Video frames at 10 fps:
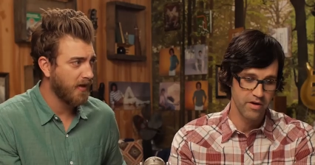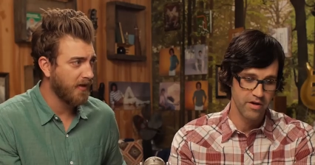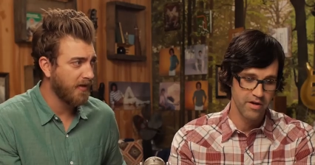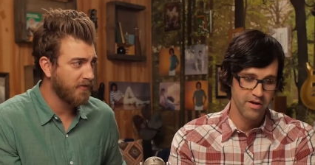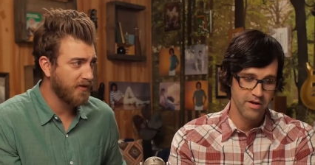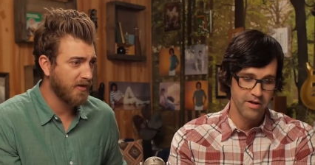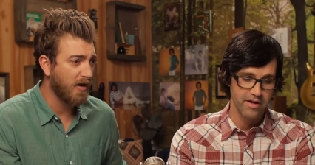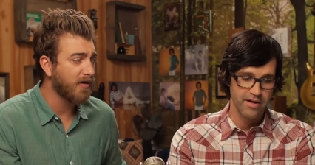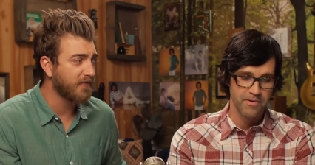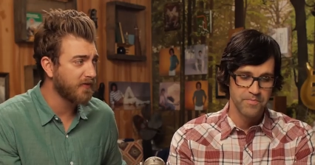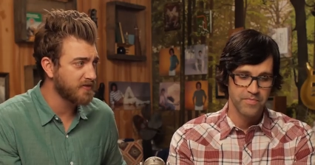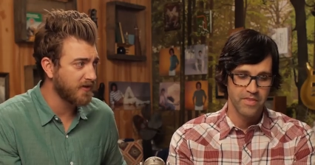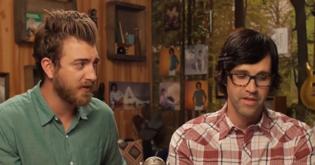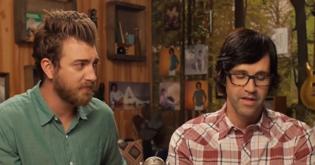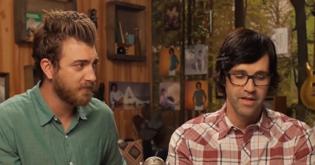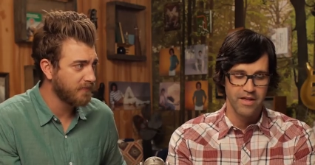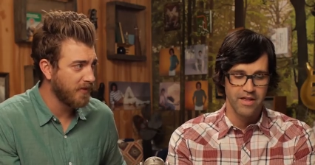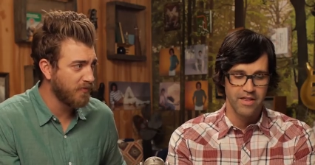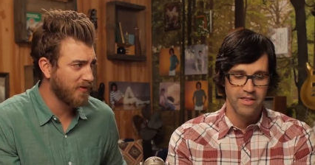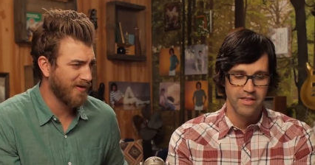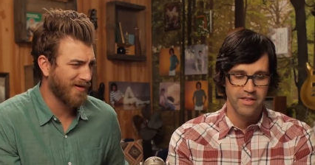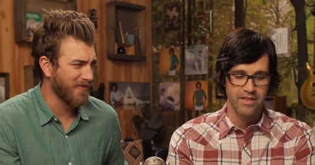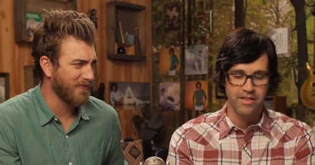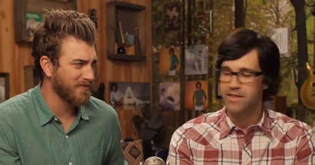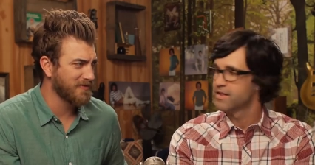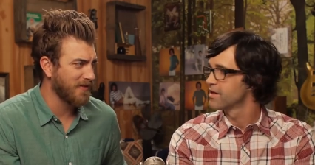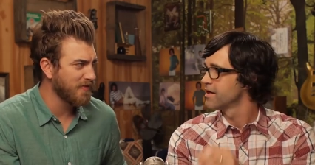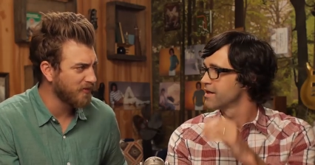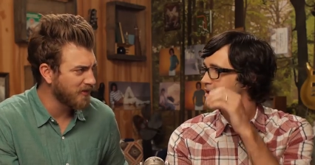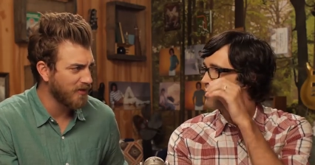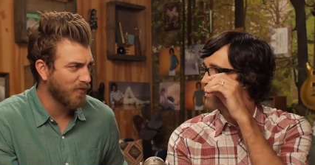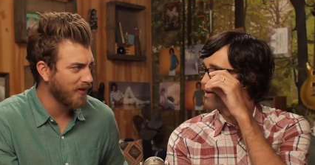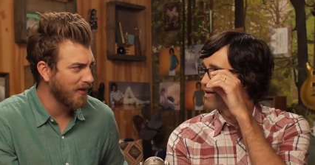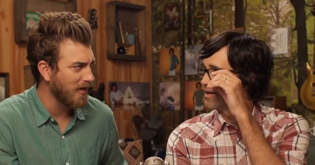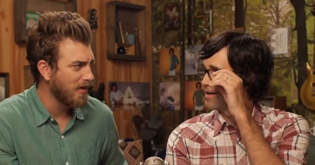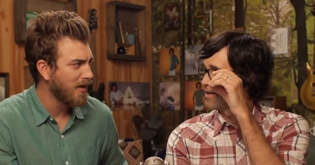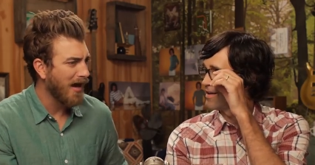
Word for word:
Speaker 1: Right. He didn't call the first time. He wouldn't have called the first time. He would try to work it out.